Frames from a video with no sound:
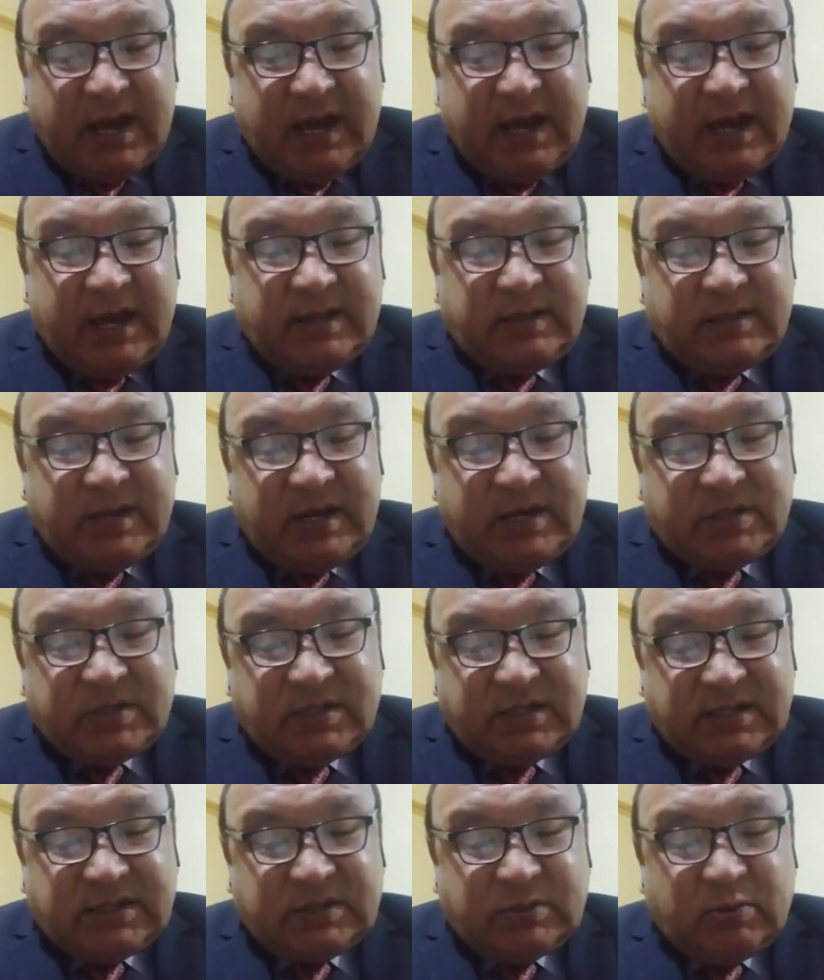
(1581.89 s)
and the
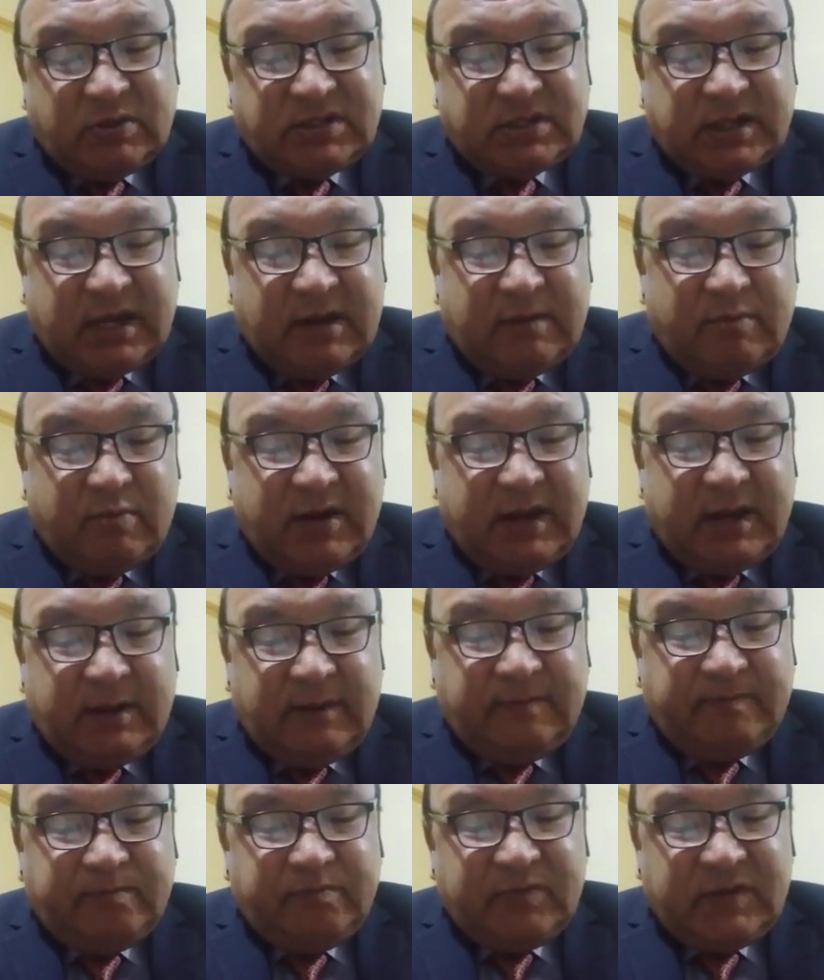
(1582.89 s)
interest which can
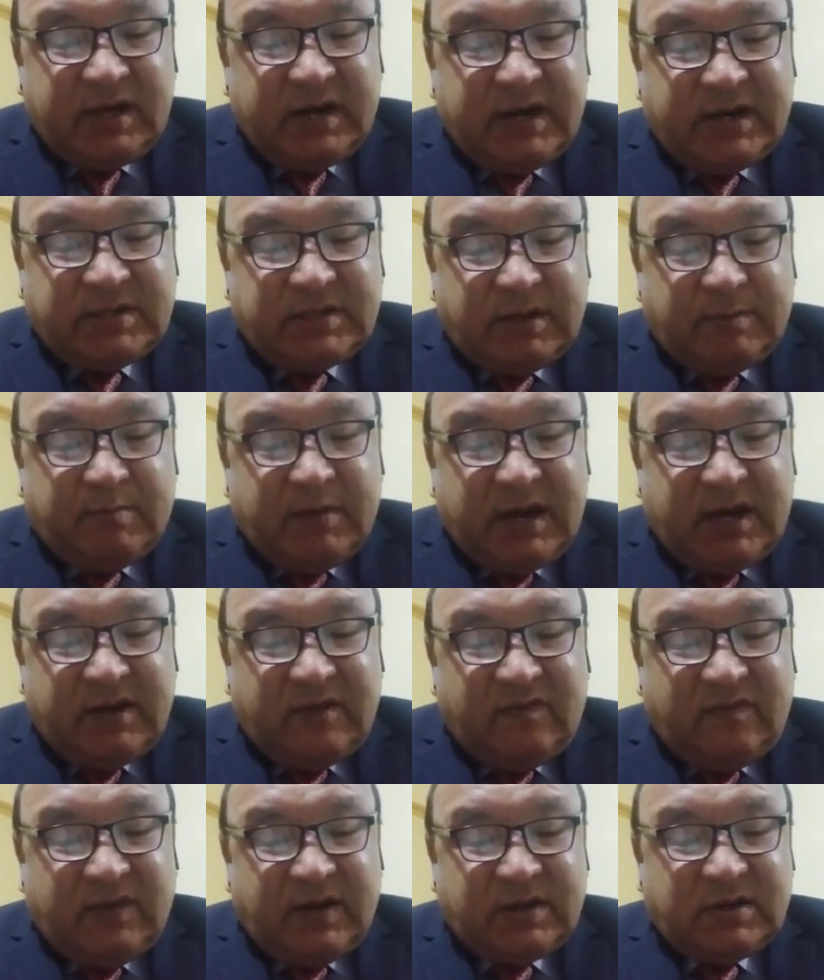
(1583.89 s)
bring greater
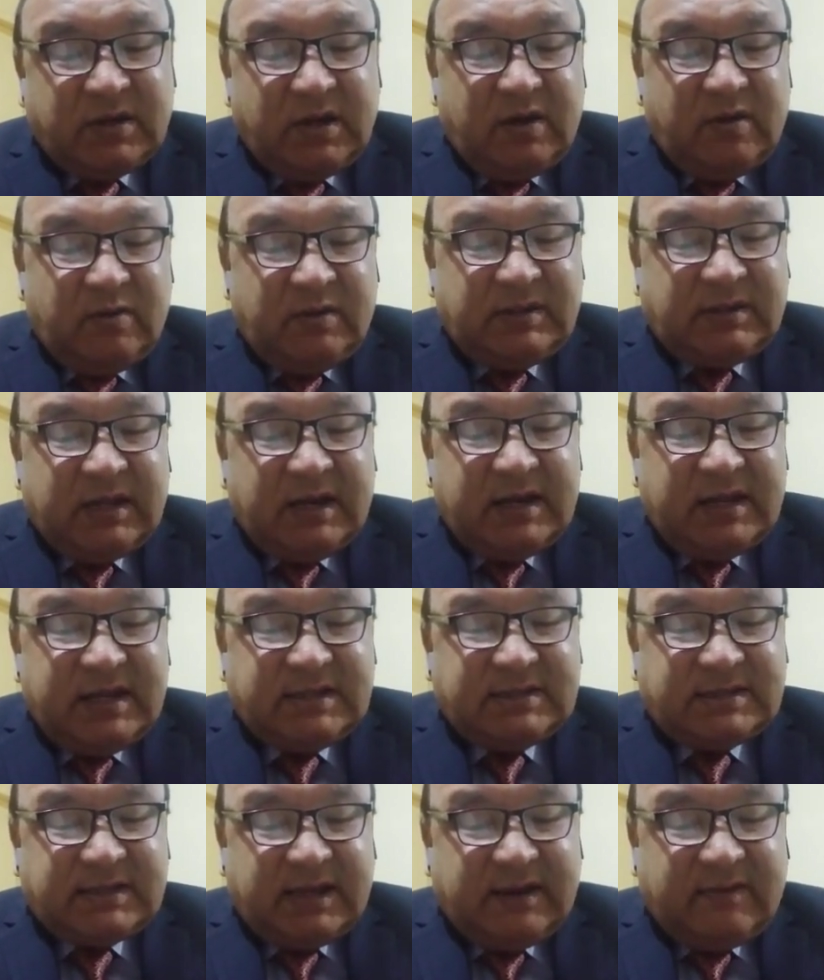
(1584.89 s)
benefit with the
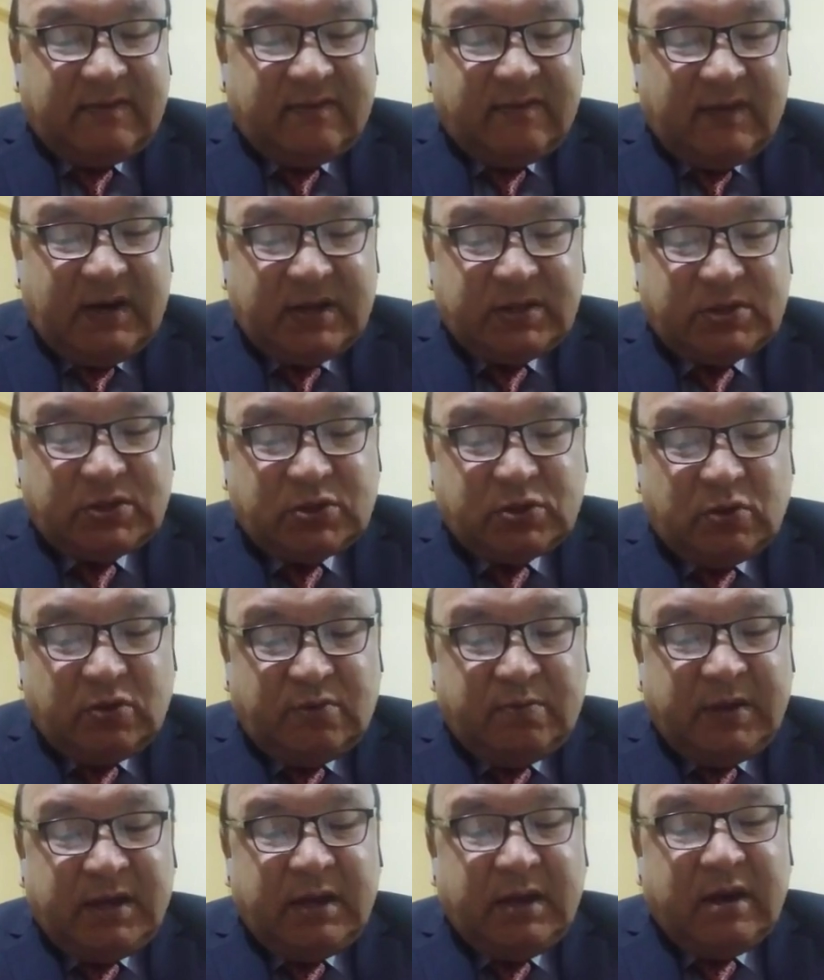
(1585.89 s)
least sacrifice
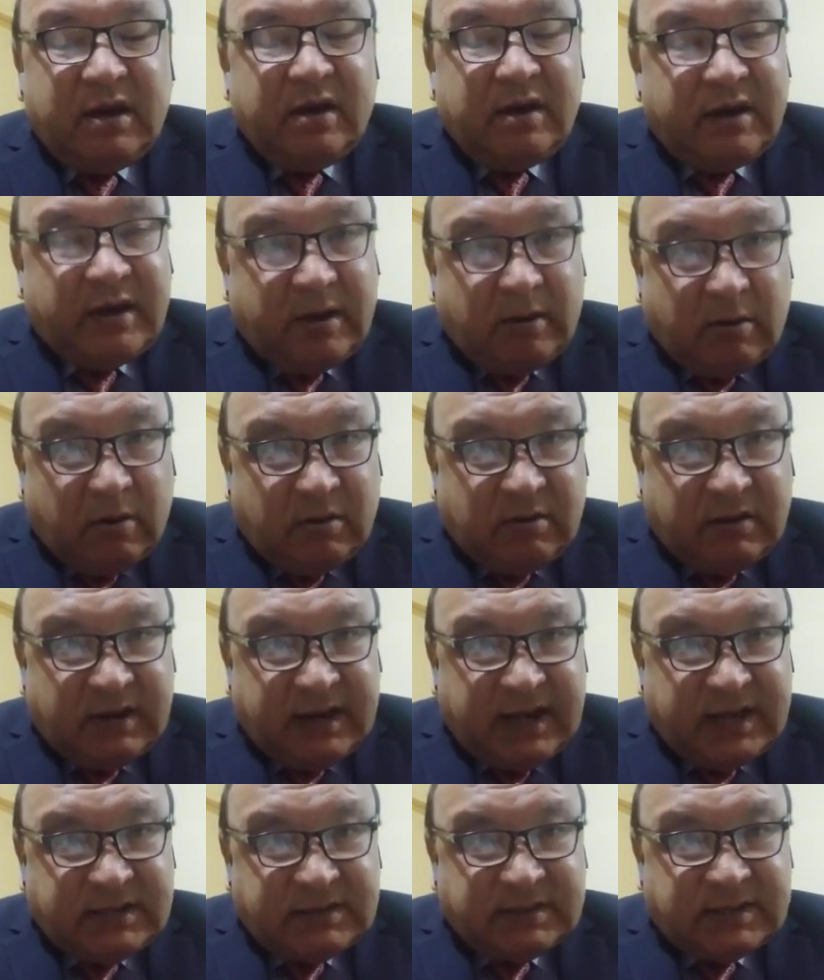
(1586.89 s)
should be
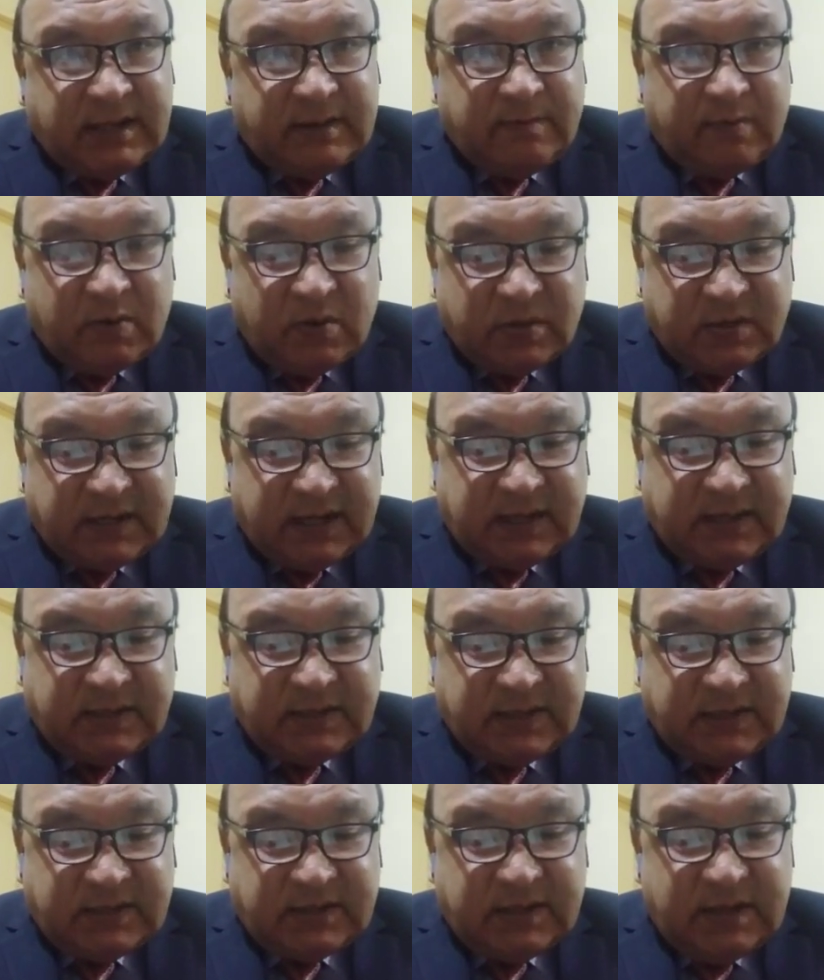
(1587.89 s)
recognized and
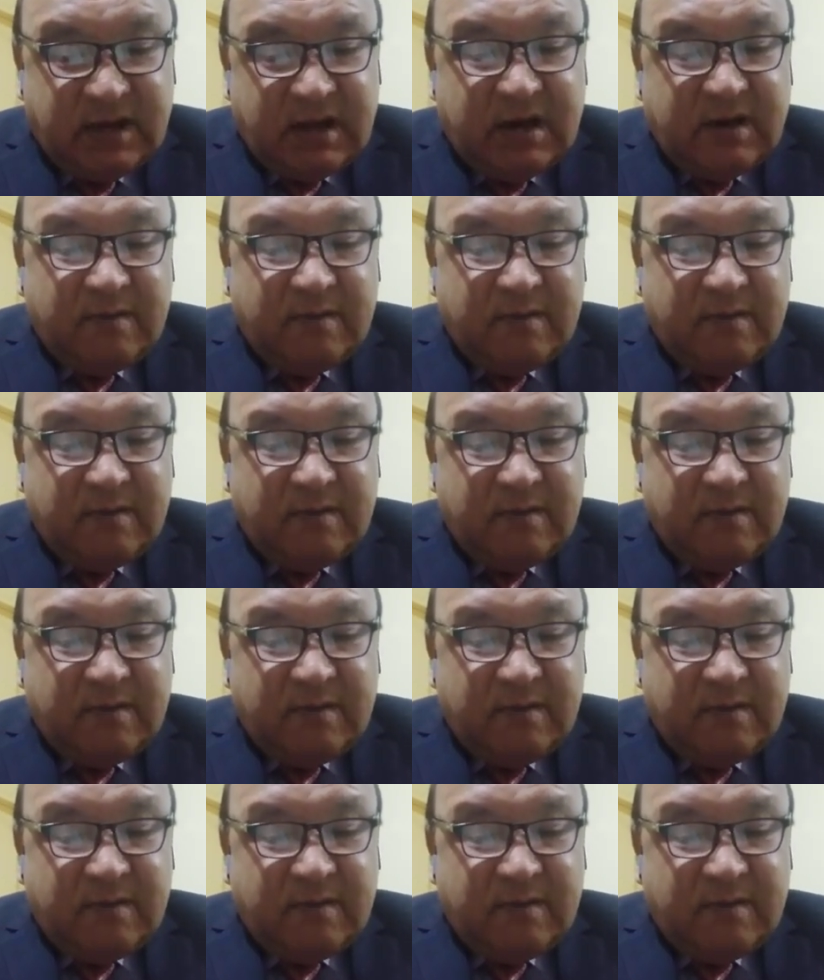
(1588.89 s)
protected.